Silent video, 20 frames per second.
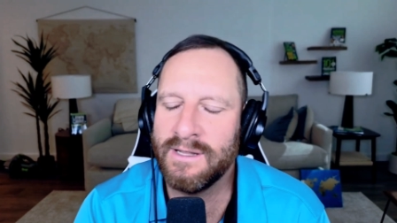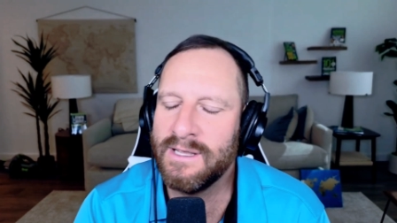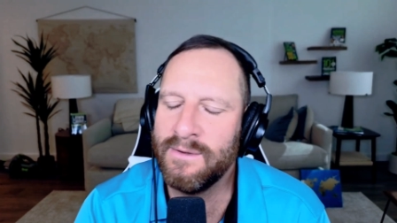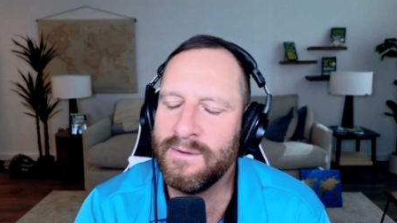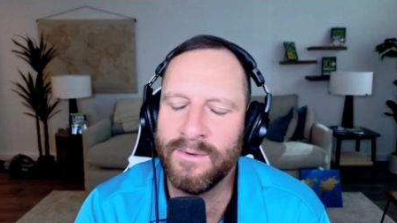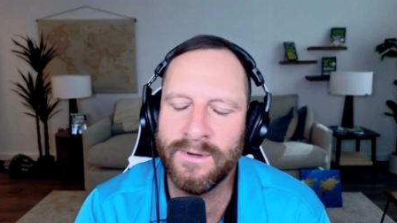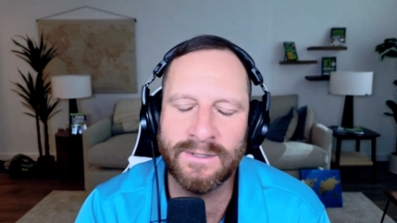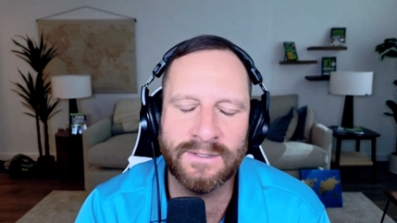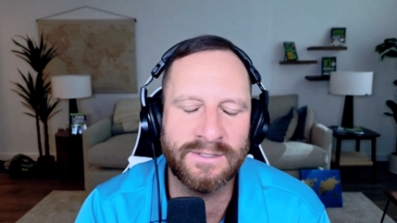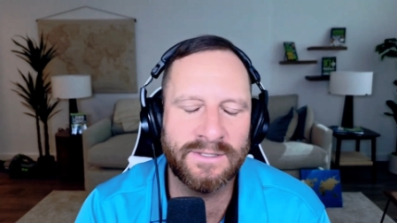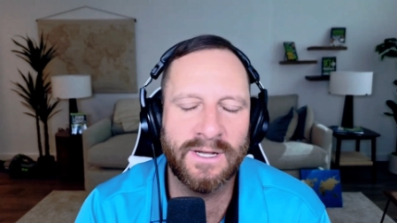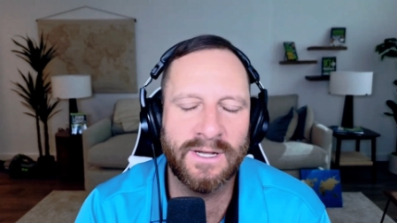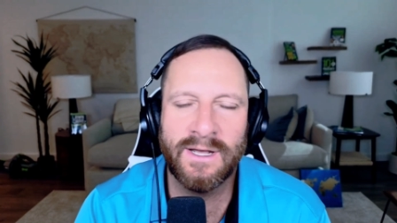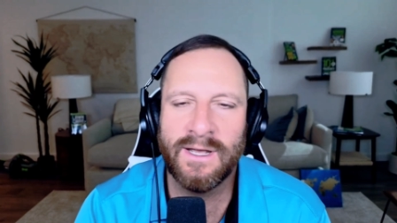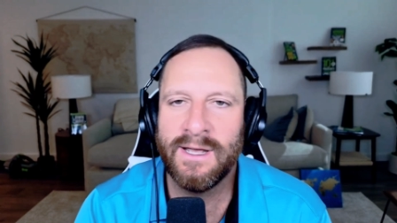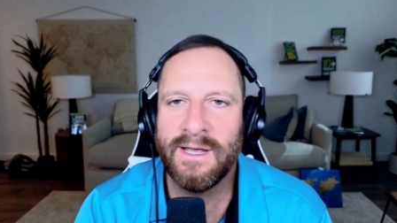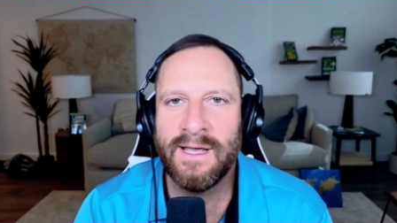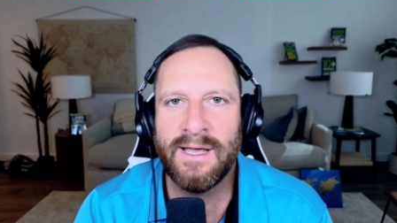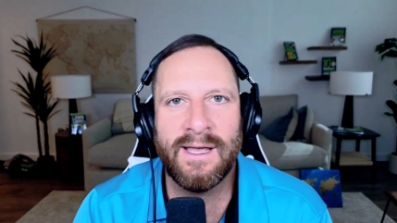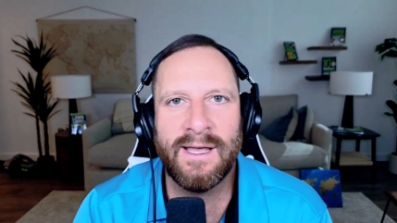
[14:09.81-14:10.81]
He was
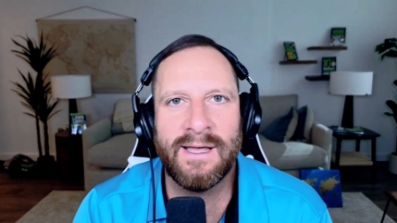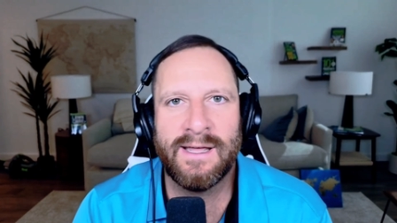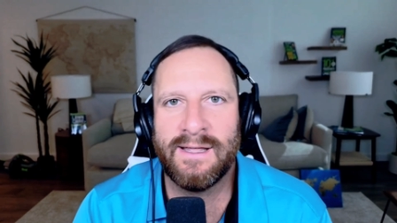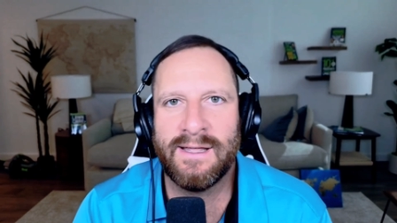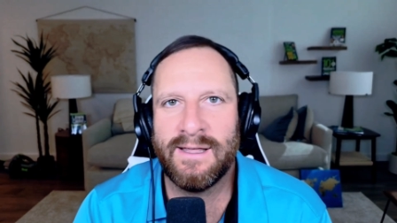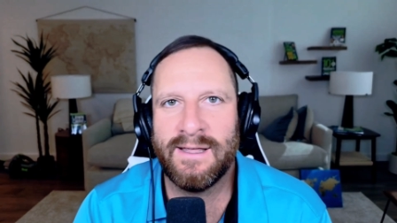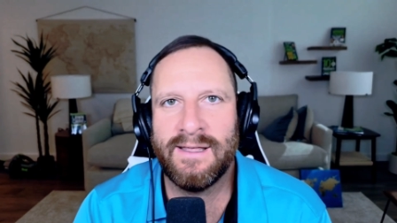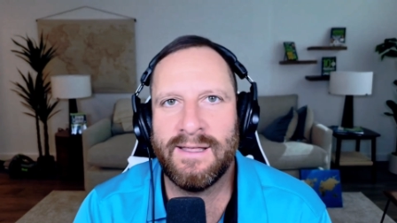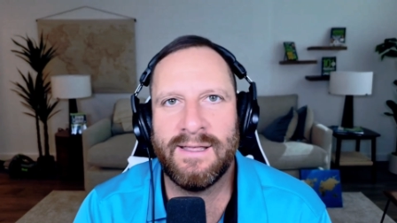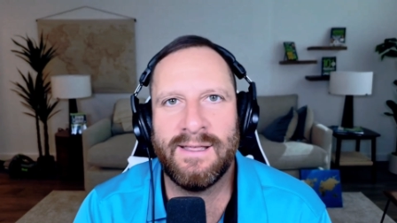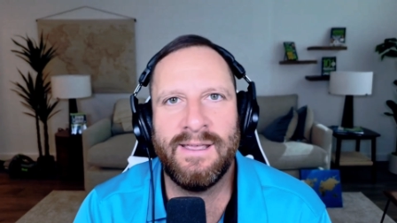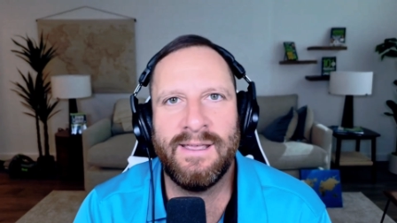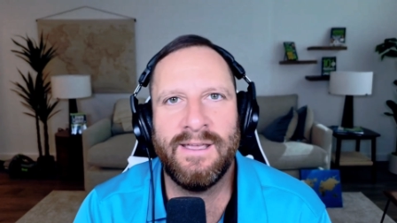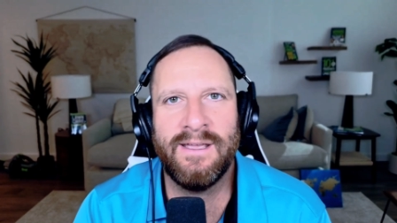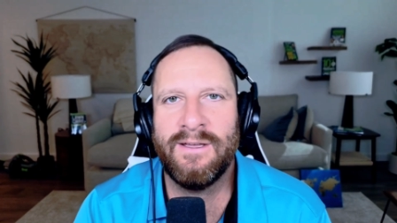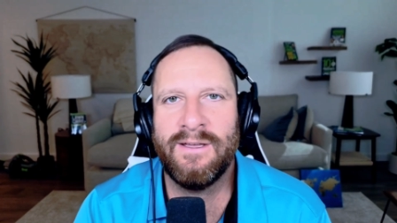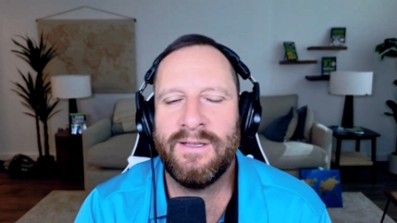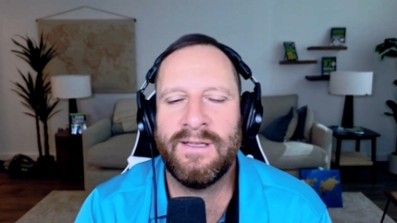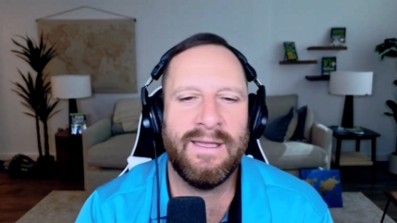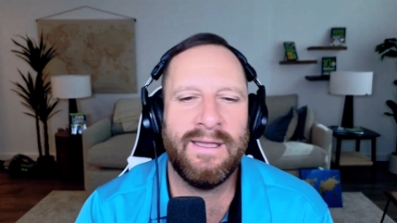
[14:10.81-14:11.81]
he
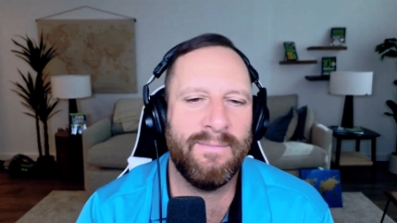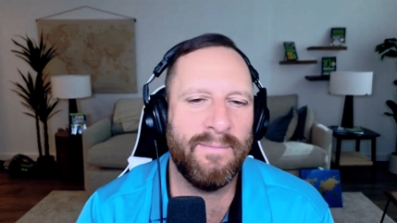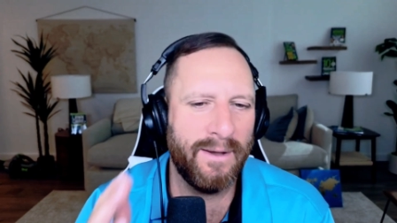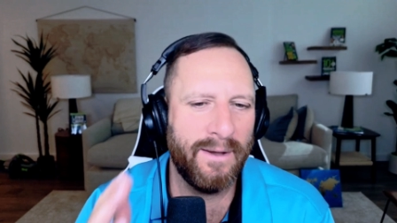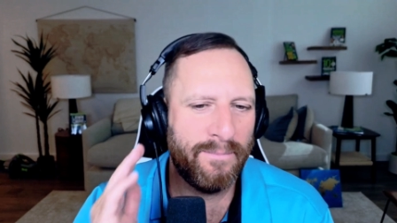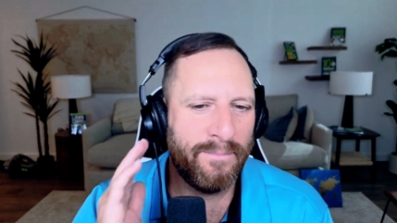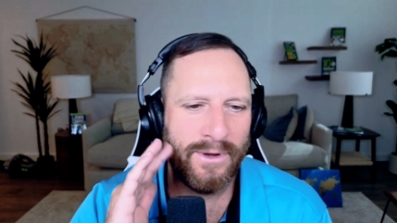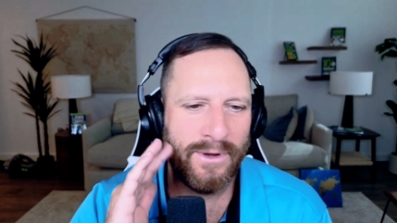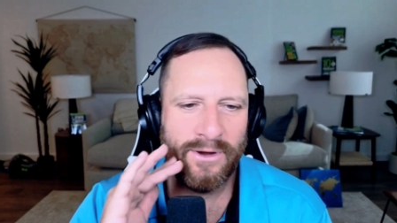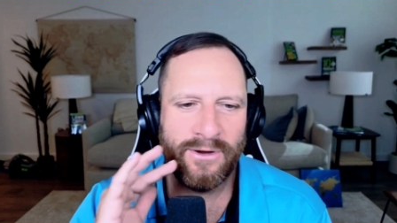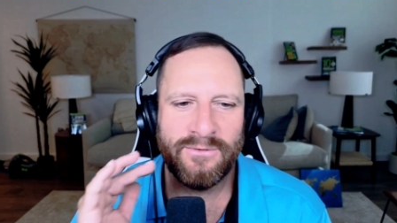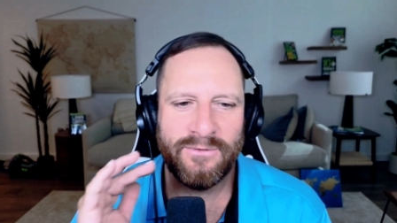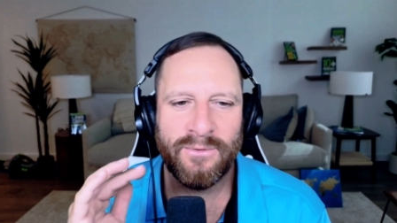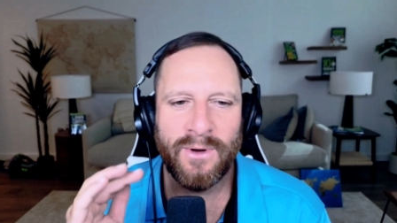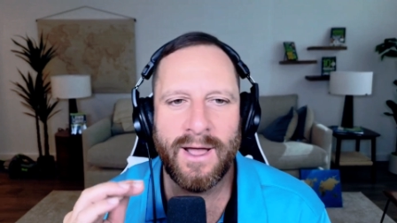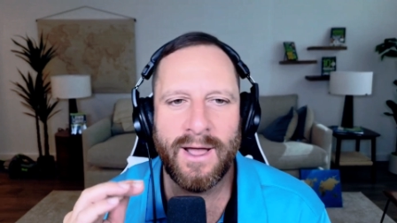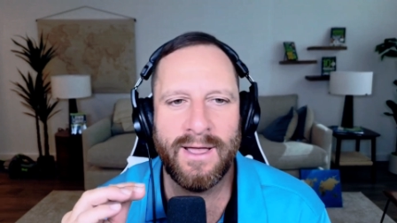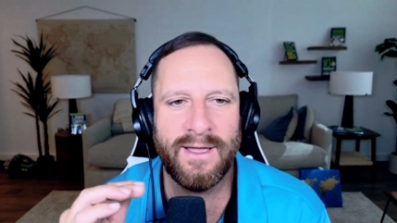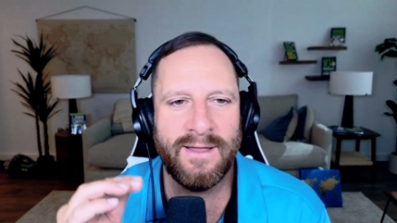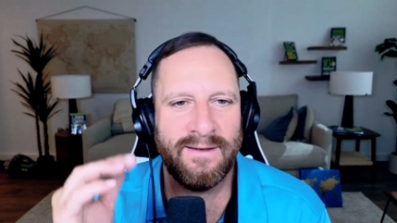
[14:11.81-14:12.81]
could get my beard
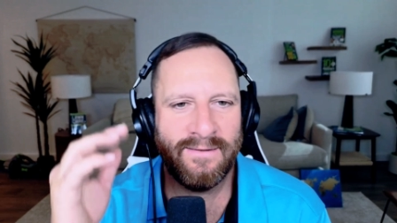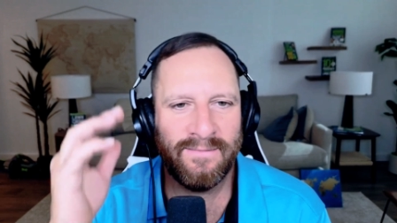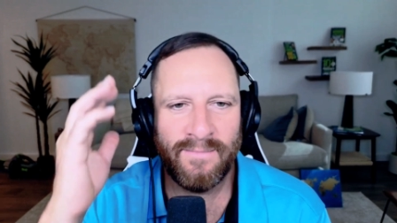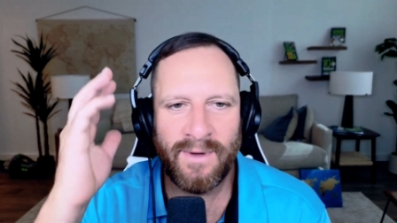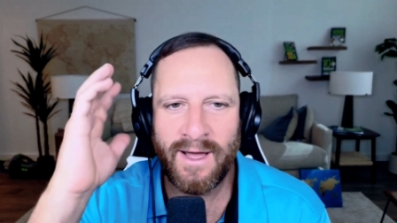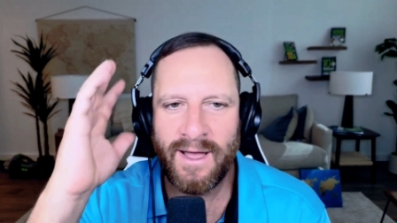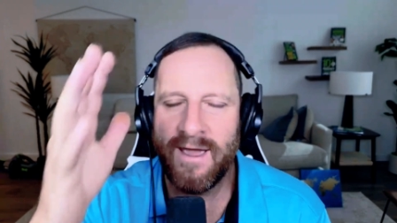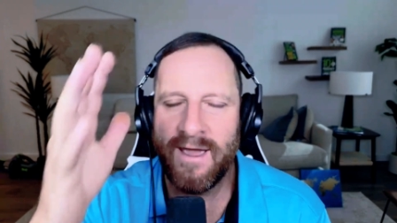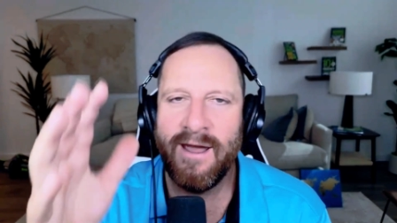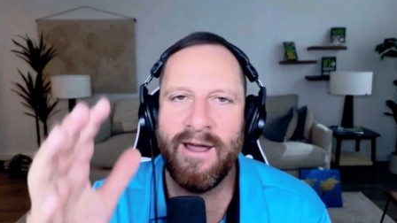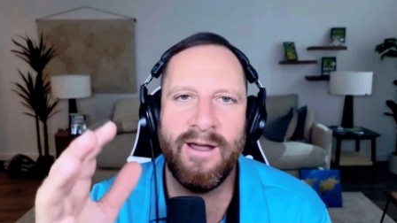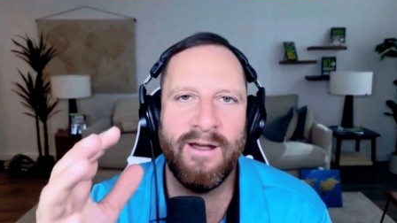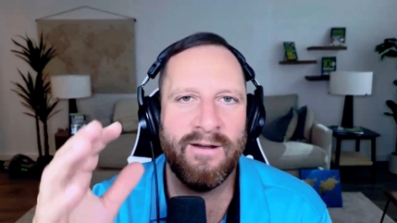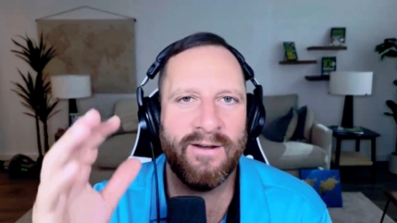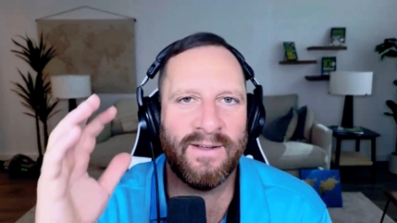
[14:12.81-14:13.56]
right and my hair,